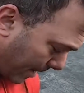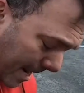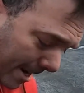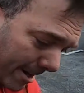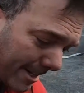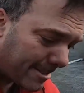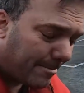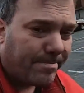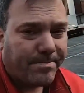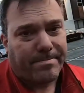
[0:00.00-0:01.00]
Hey guys,
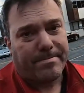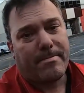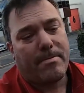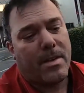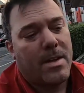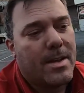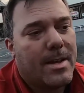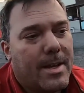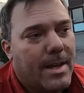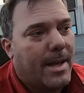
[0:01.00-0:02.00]

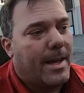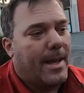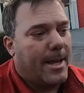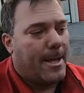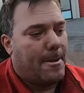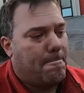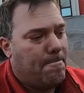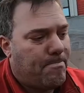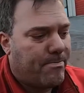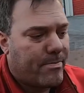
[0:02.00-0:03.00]

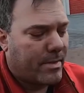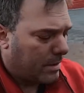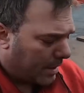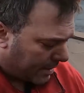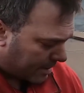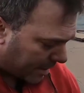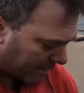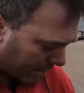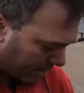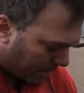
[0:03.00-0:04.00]
I guess I'll
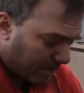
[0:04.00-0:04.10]
give you